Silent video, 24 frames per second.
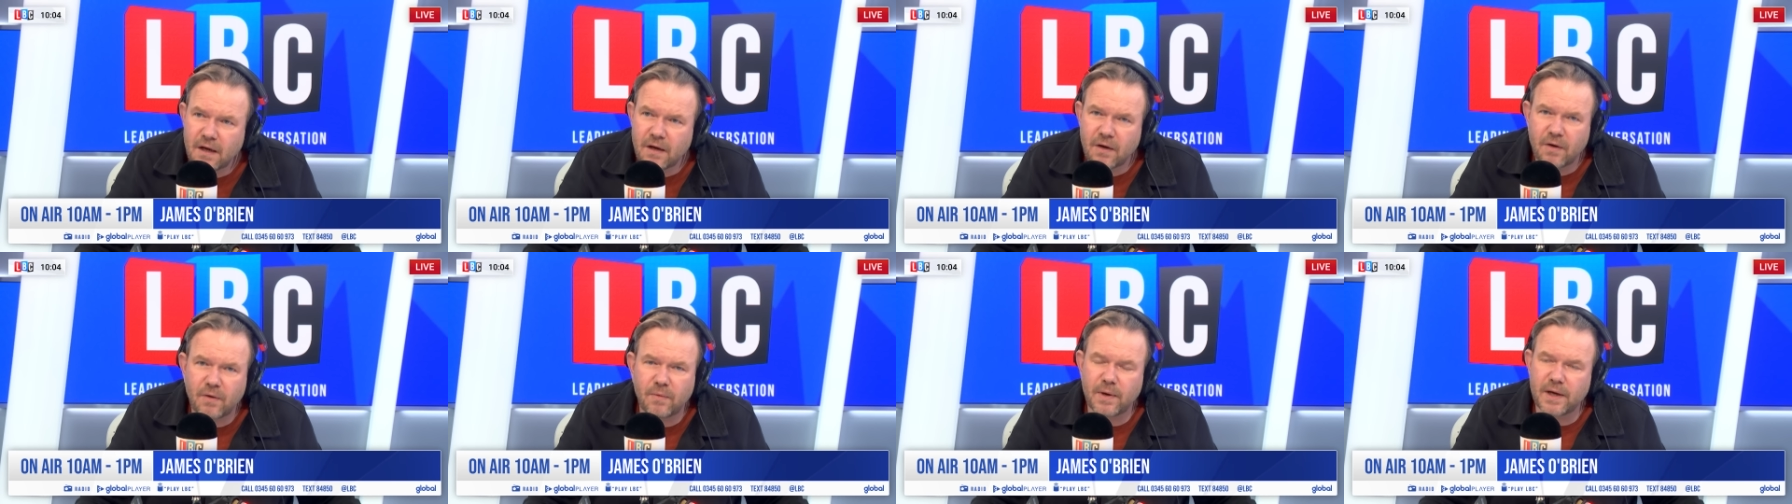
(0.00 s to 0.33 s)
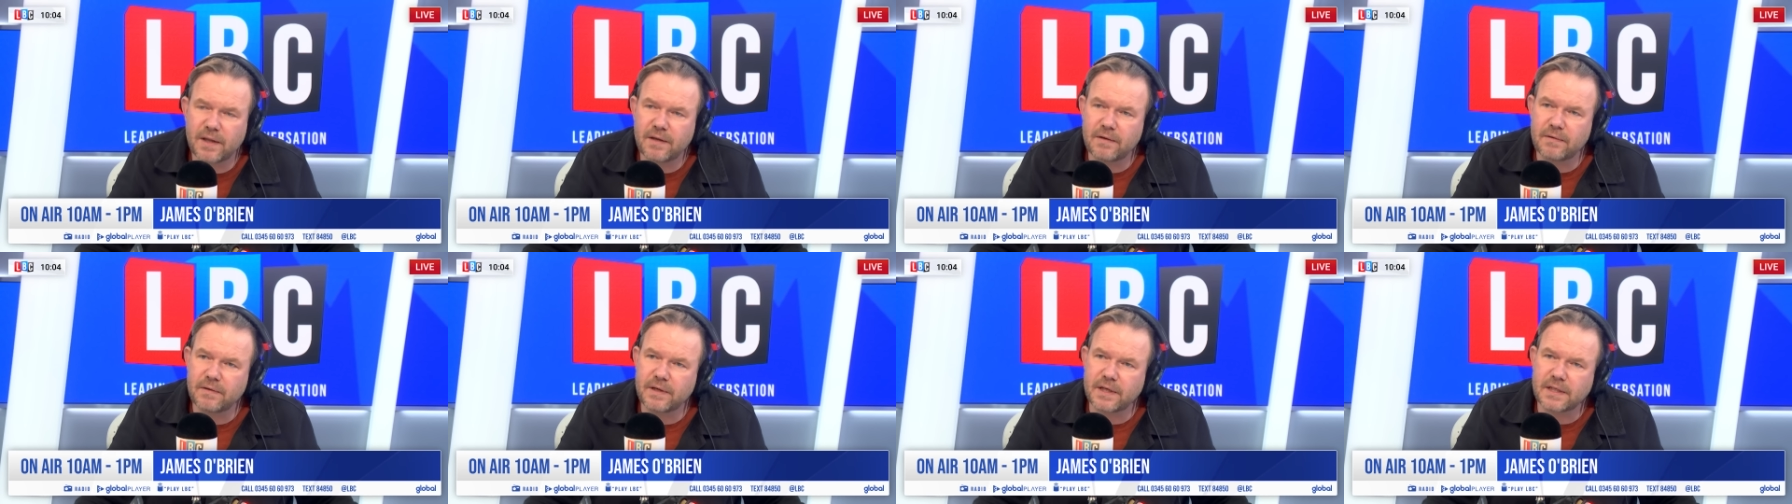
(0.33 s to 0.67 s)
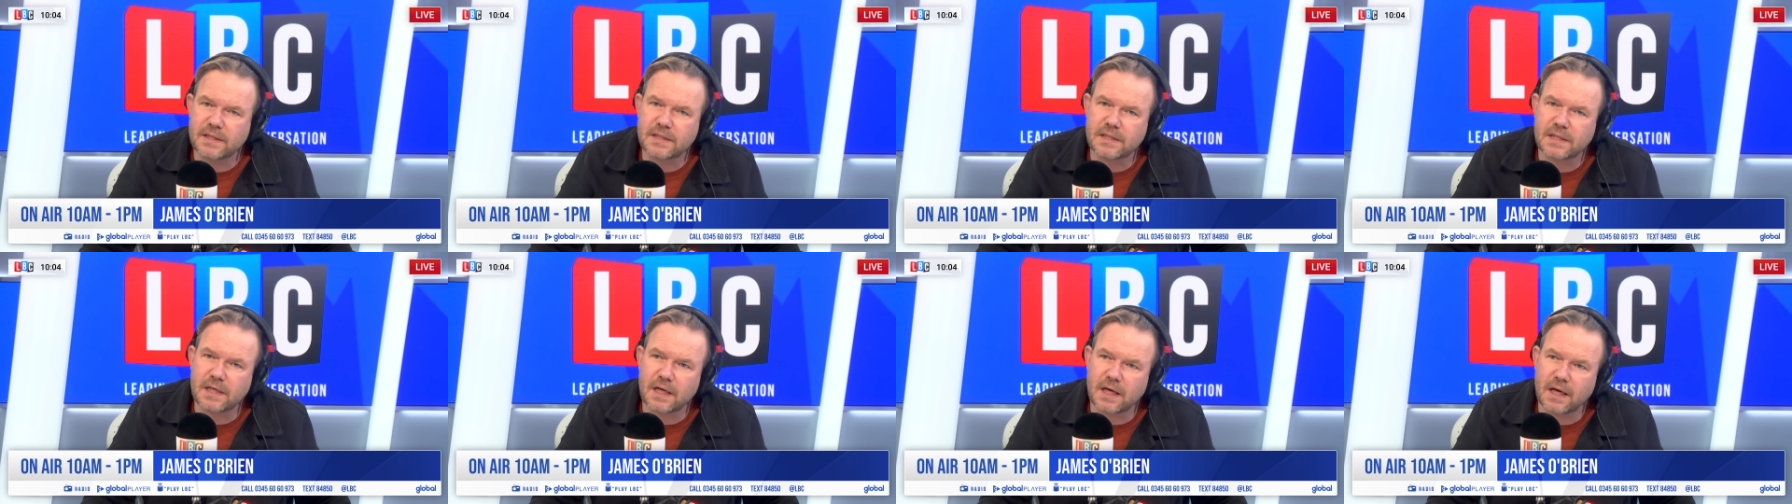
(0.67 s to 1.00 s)
or whether
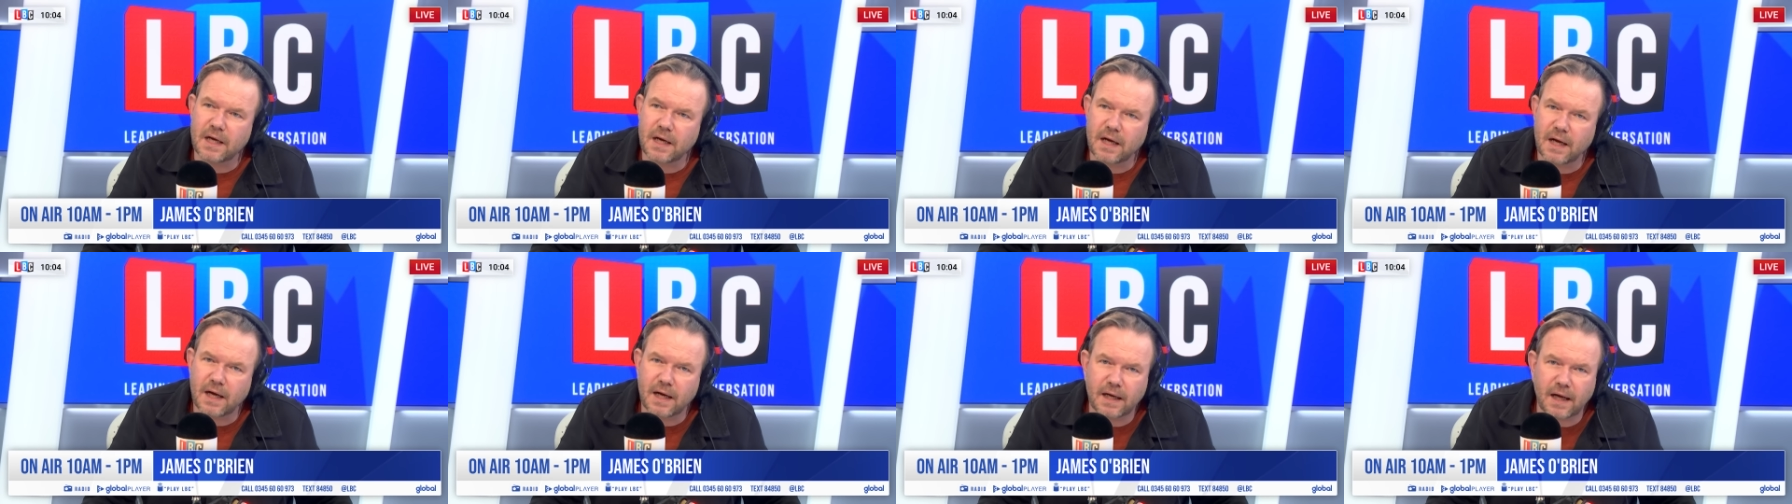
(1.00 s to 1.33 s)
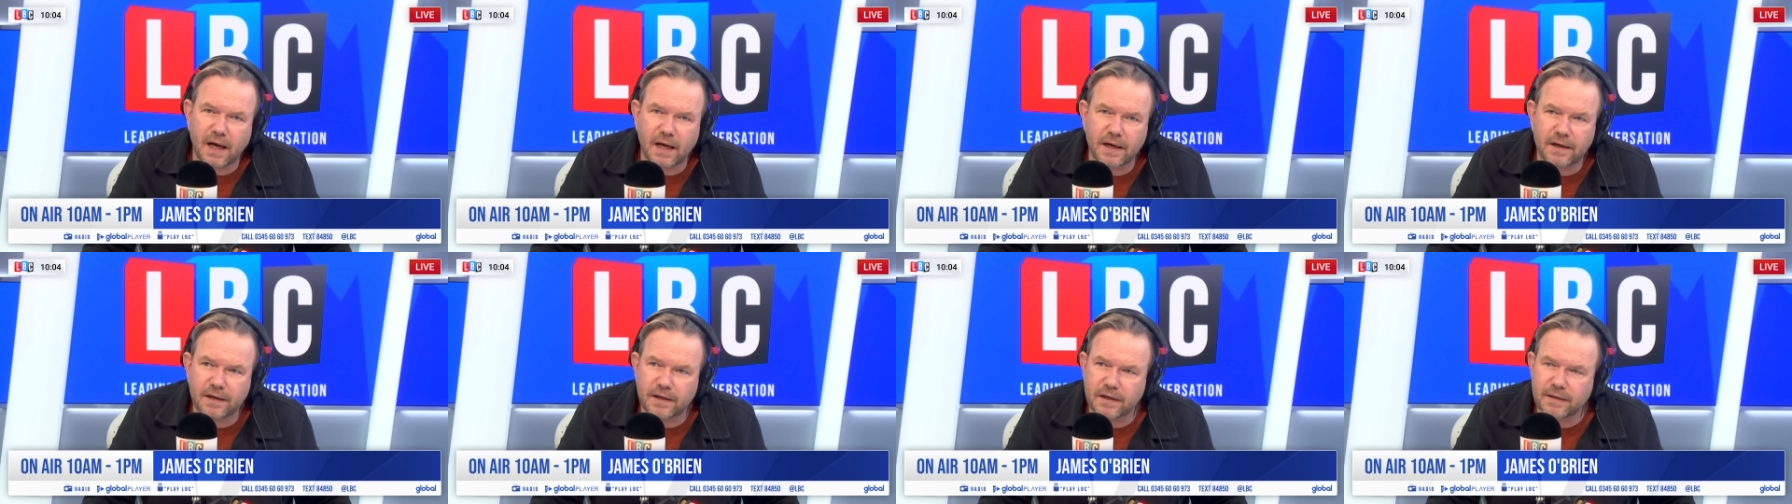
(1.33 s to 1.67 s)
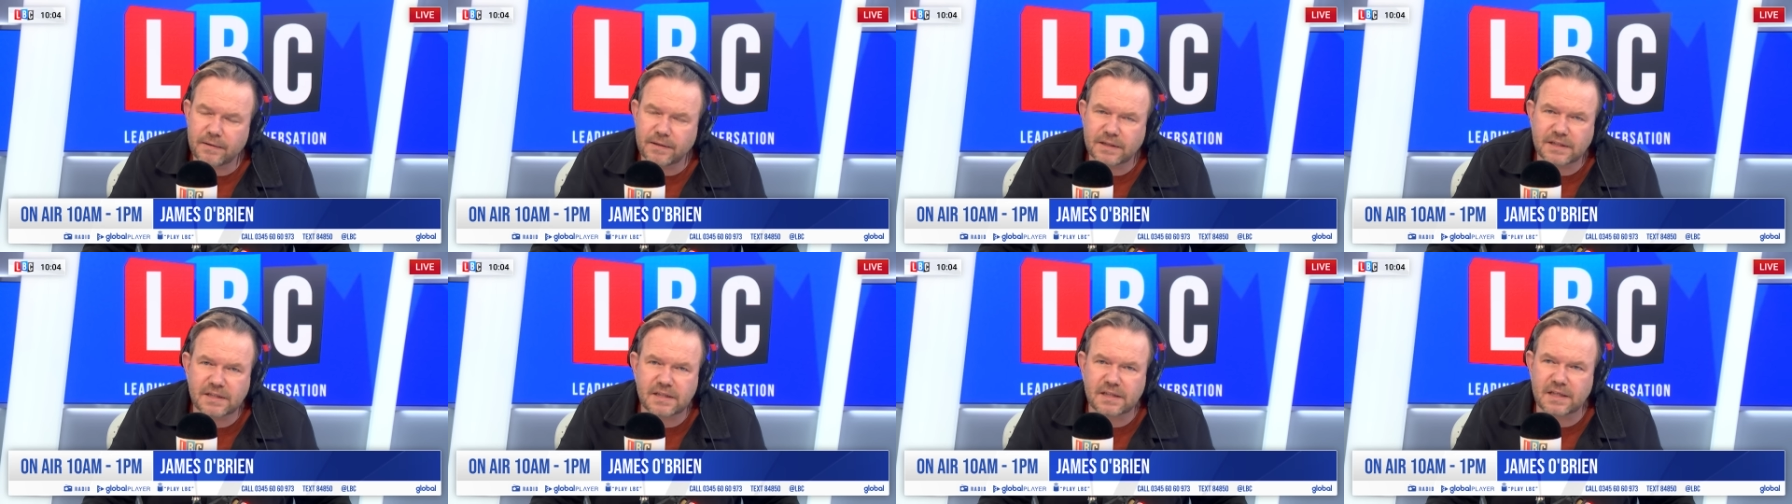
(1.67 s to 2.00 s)
it's, uh, I don't
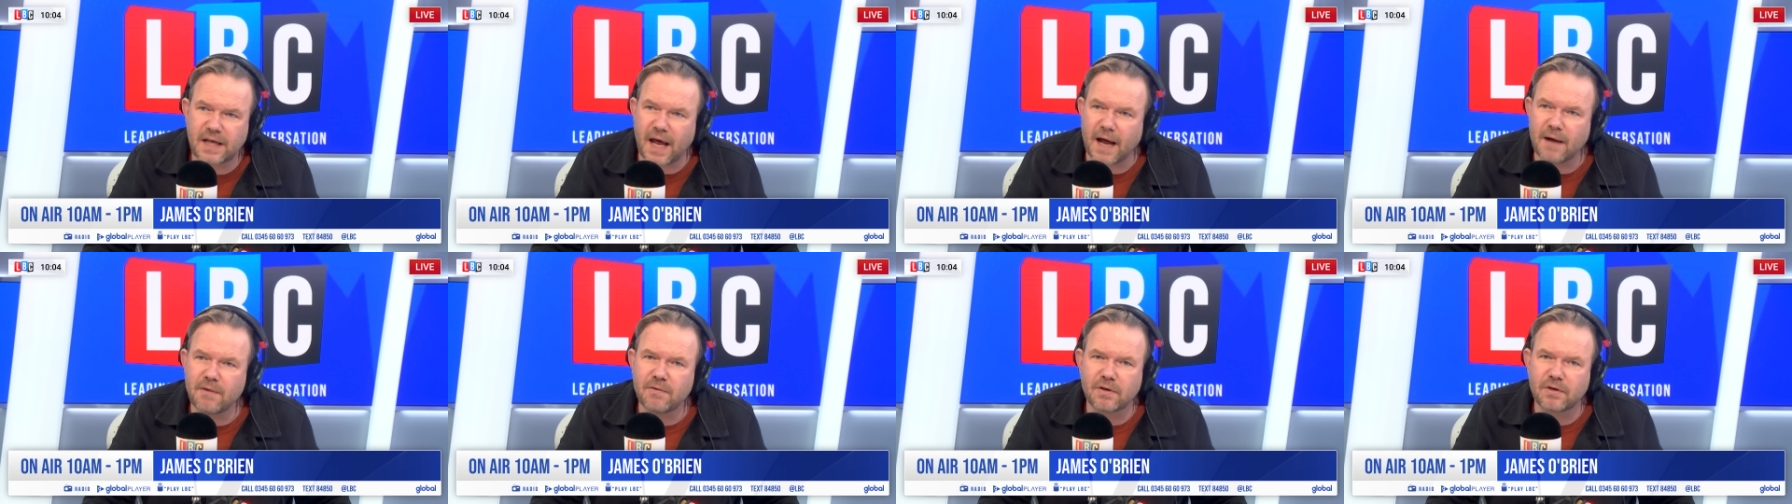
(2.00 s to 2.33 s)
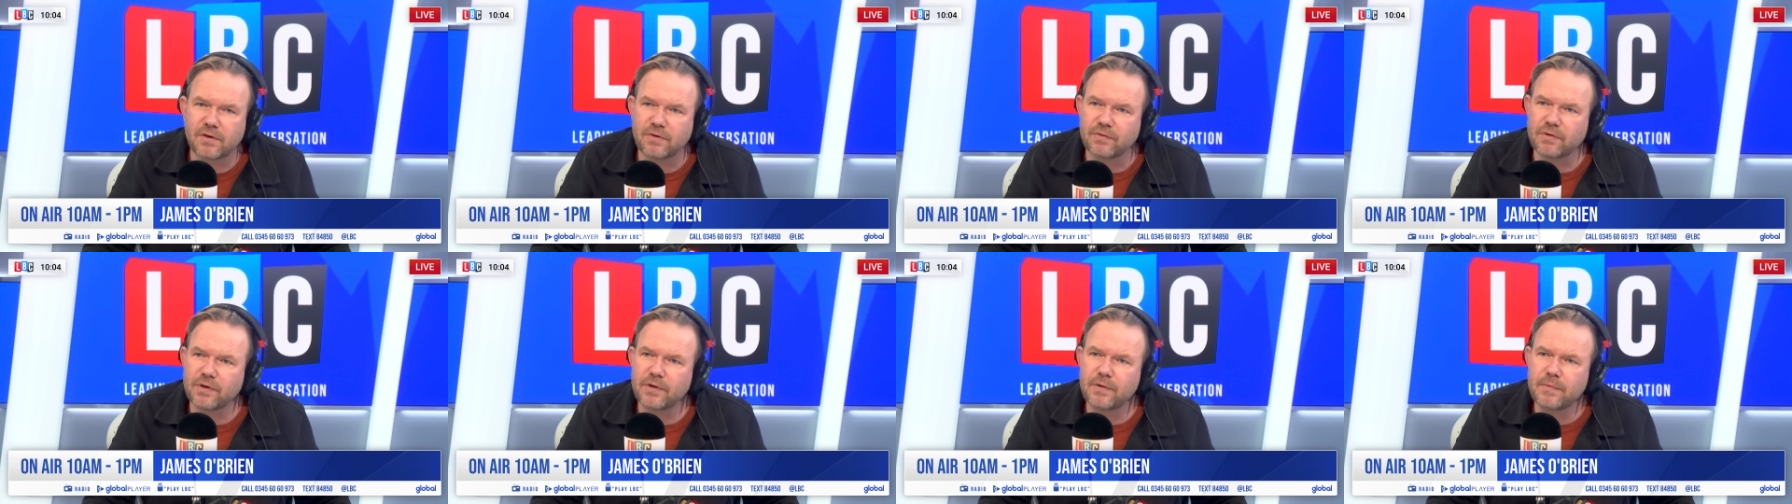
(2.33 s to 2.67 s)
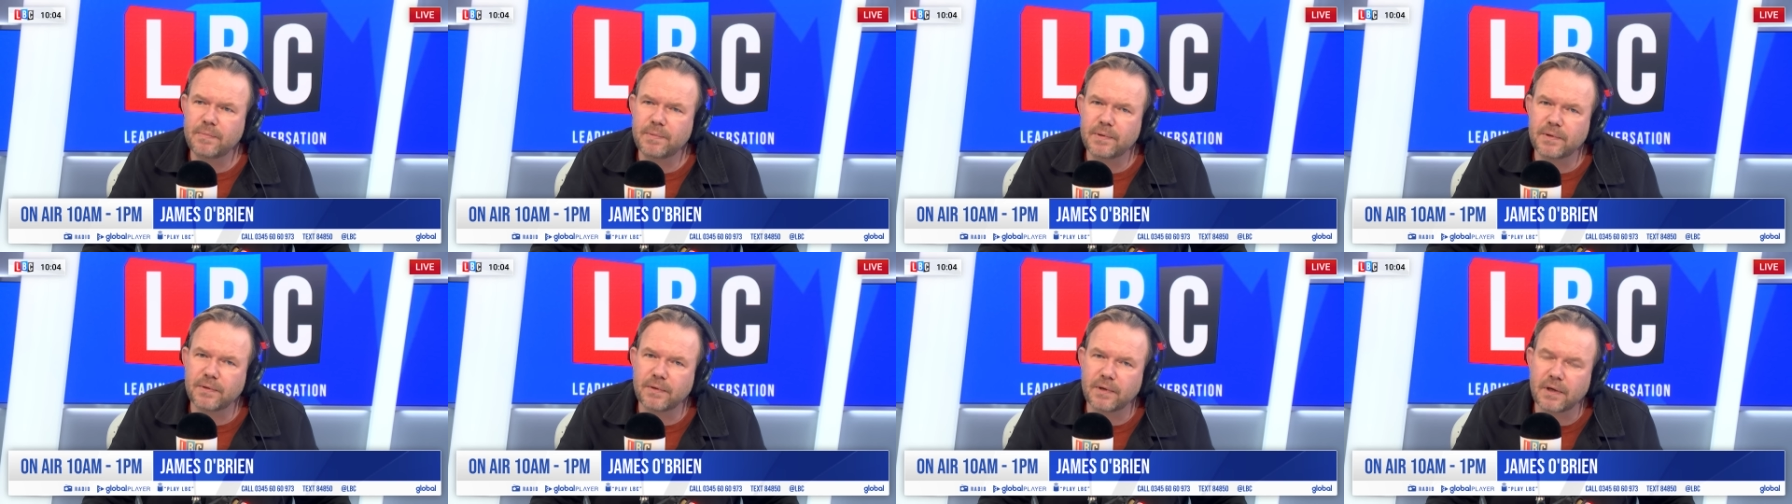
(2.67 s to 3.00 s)
know, a scout
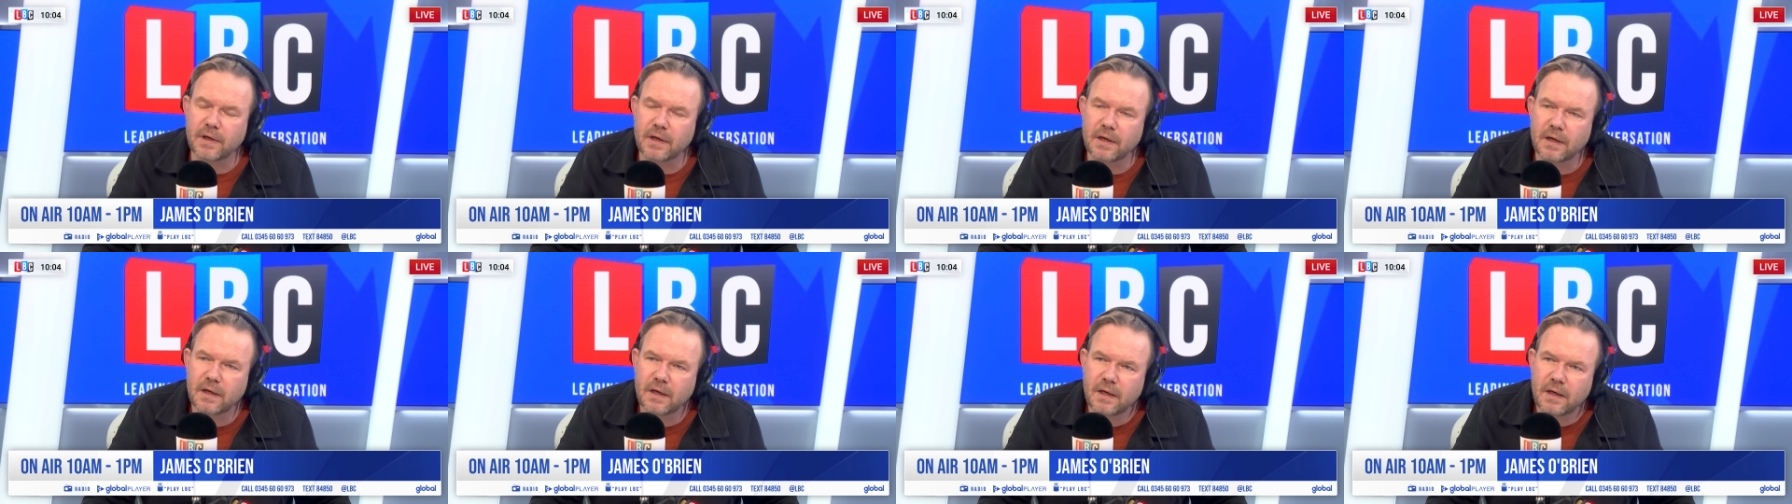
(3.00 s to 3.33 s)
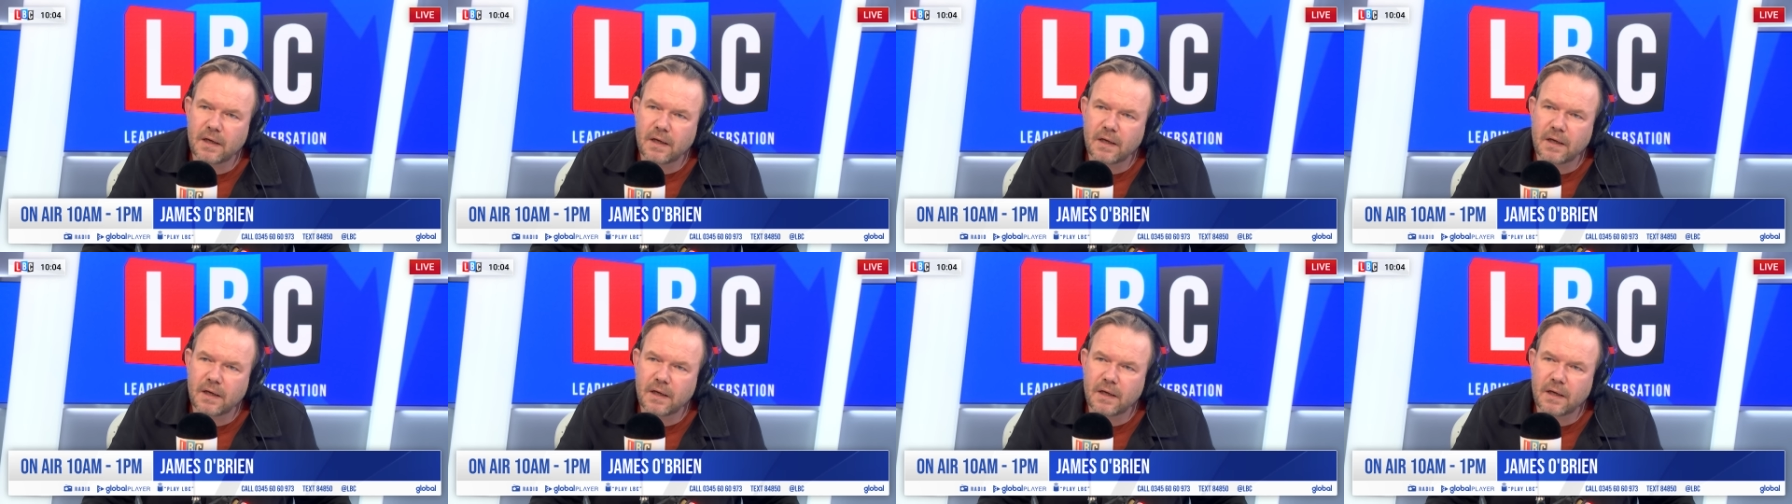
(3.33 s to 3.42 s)
group or a,